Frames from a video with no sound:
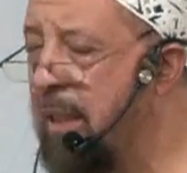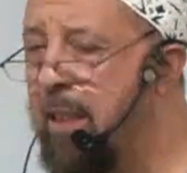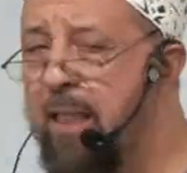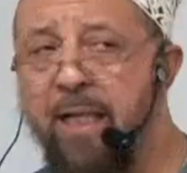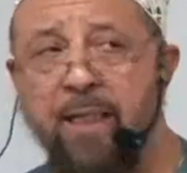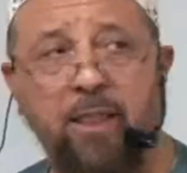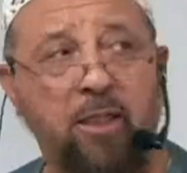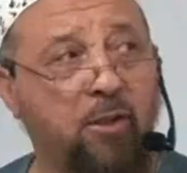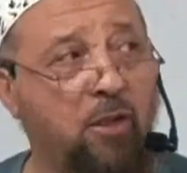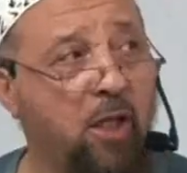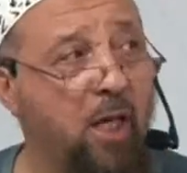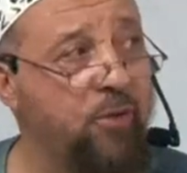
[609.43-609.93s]

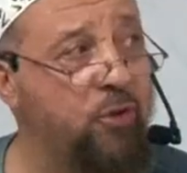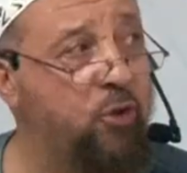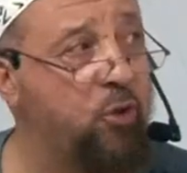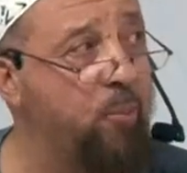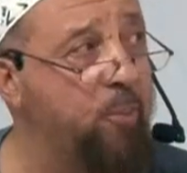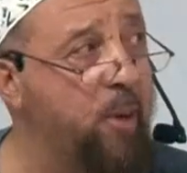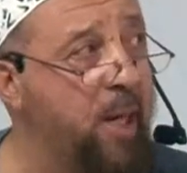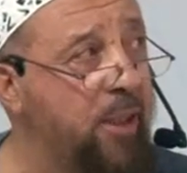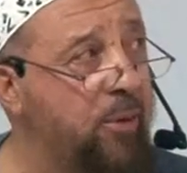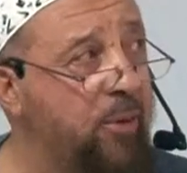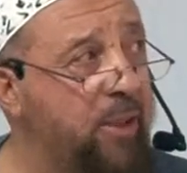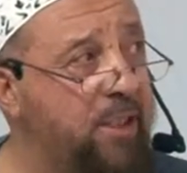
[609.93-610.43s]
And Allah
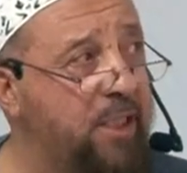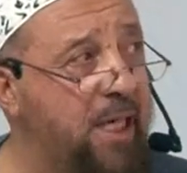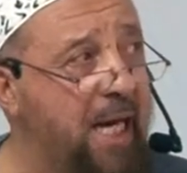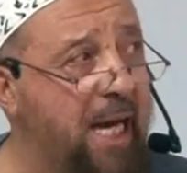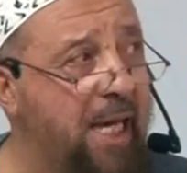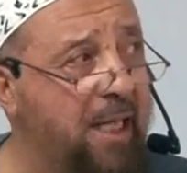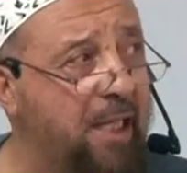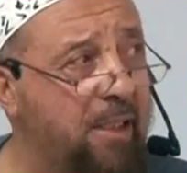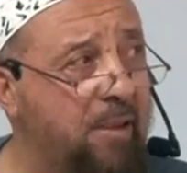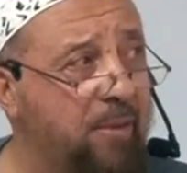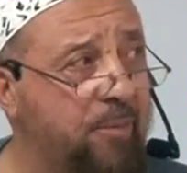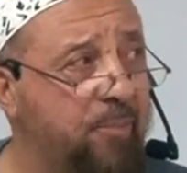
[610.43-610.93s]
subhanahu wa
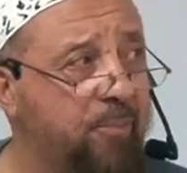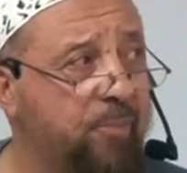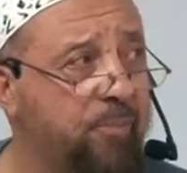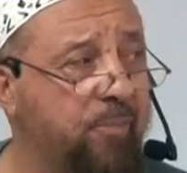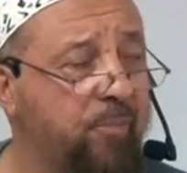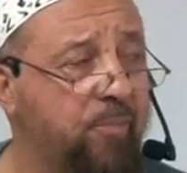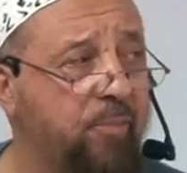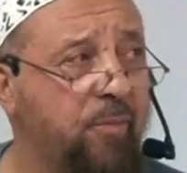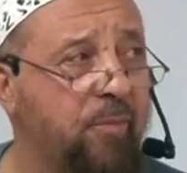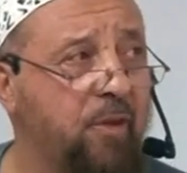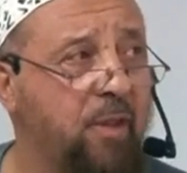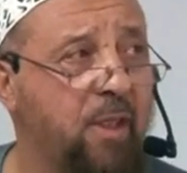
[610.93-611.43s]
ta'ala
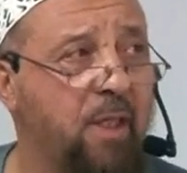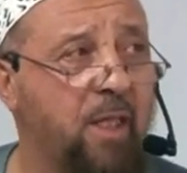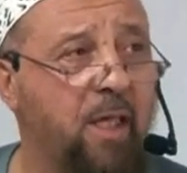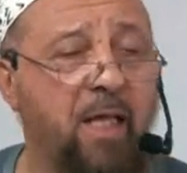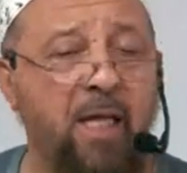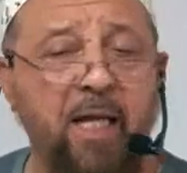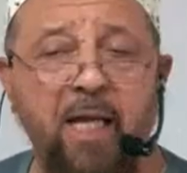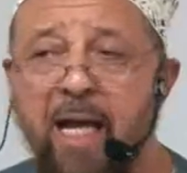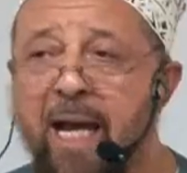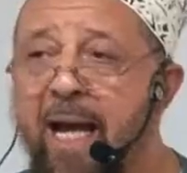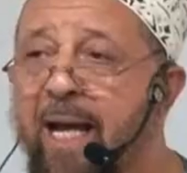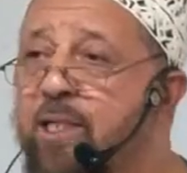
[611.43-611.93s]

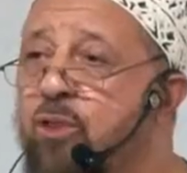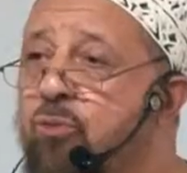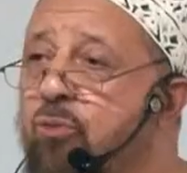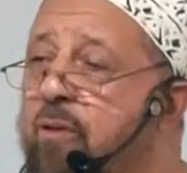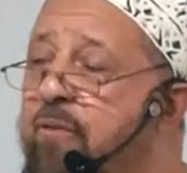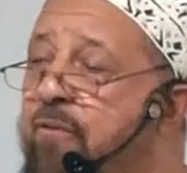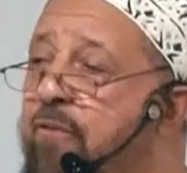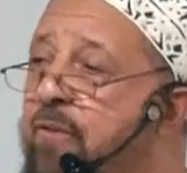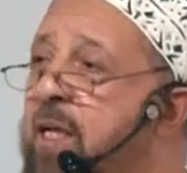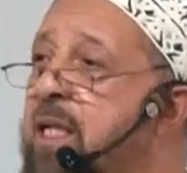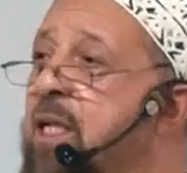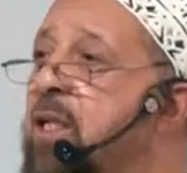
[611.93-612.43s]
has
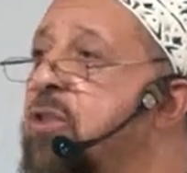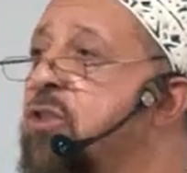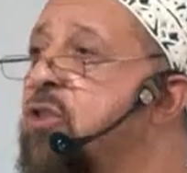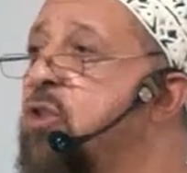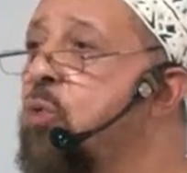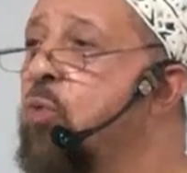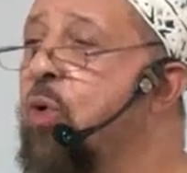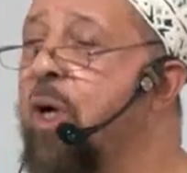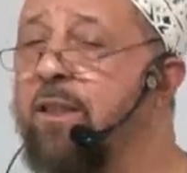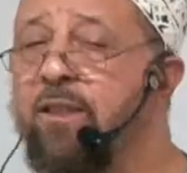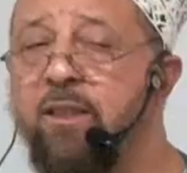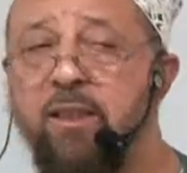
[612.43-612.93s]
revealed
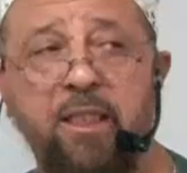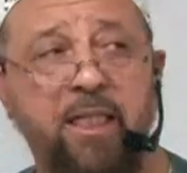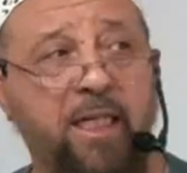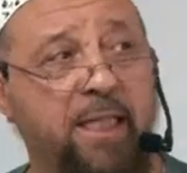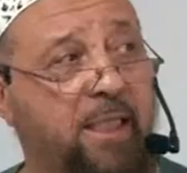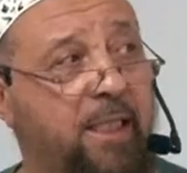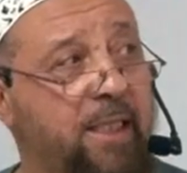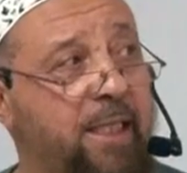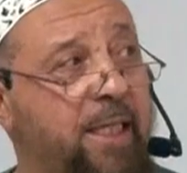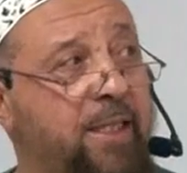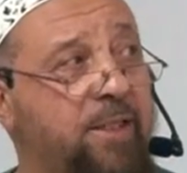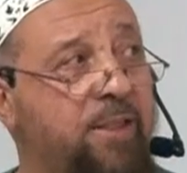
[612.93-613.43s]
to us
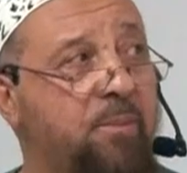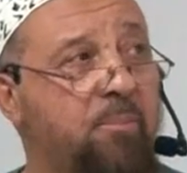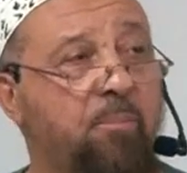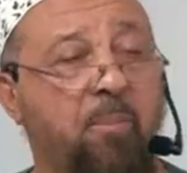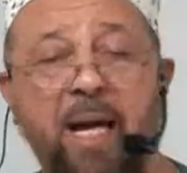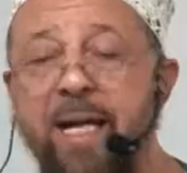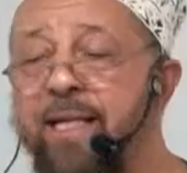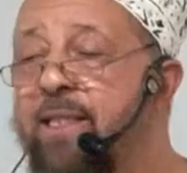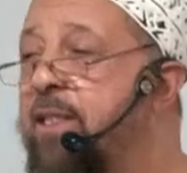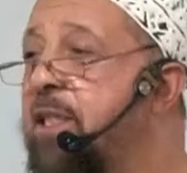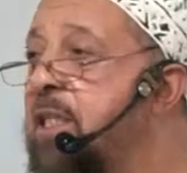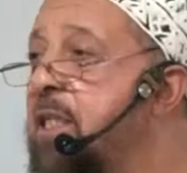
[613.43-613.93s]
in His
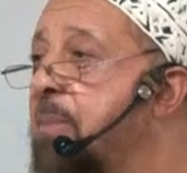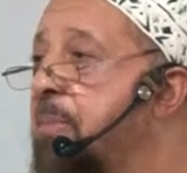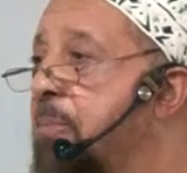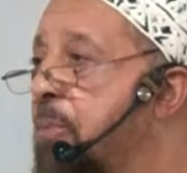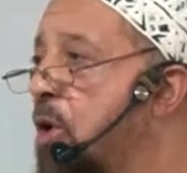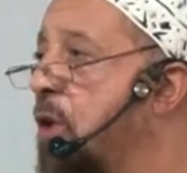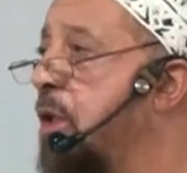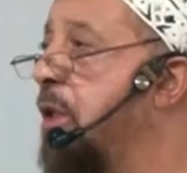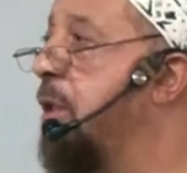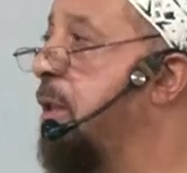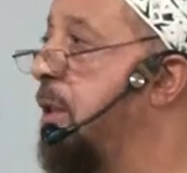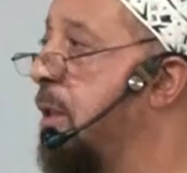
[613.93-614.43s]
mighty
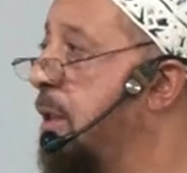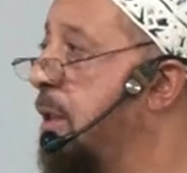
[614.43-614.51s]
book,